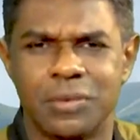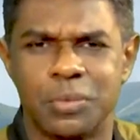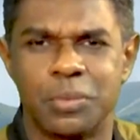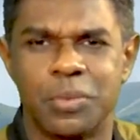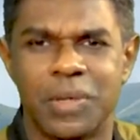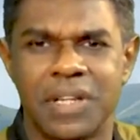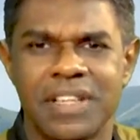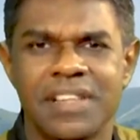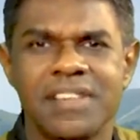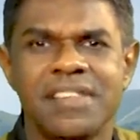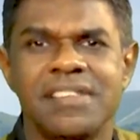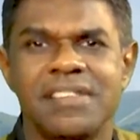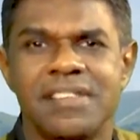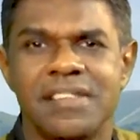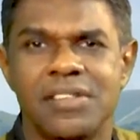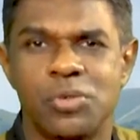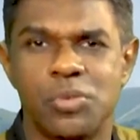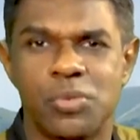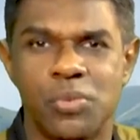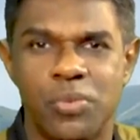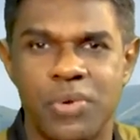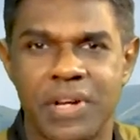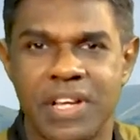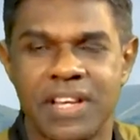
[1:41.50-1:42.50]
what is this
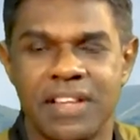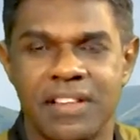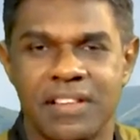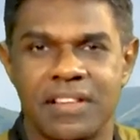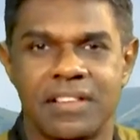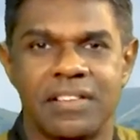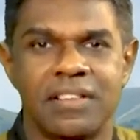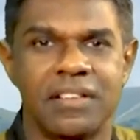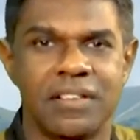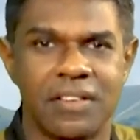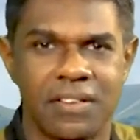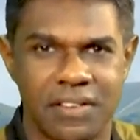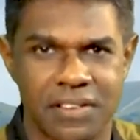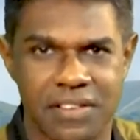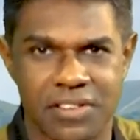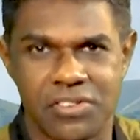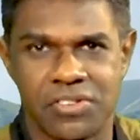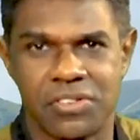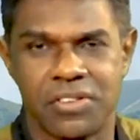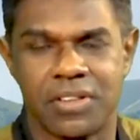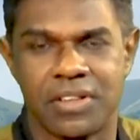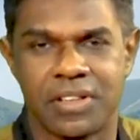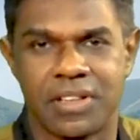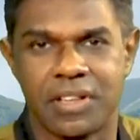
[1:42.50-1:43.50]
way that the Lord
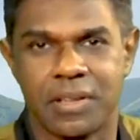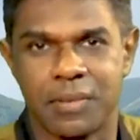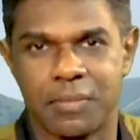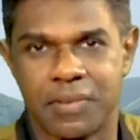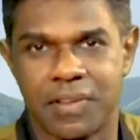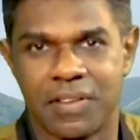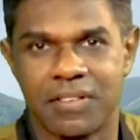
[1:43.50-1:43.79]
is talking?